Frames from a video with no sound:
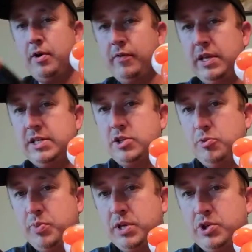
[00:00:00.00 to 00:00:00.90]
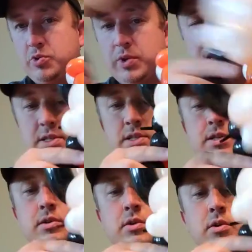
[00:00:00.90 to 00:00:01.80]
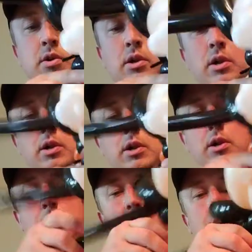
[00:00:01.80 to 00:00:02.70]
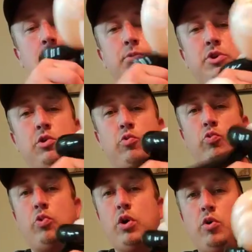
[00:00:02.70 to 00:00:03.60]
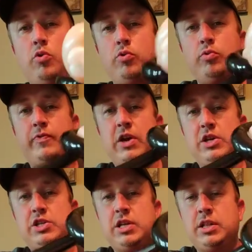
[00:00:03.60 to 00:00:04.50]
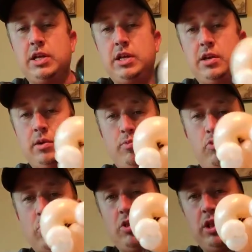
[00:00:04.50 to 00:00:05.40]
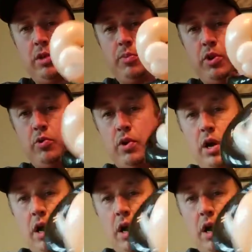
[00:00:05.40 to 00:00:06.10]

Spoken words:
of these 2 pinch twists. I'm just going to roll very gently and roll the balloon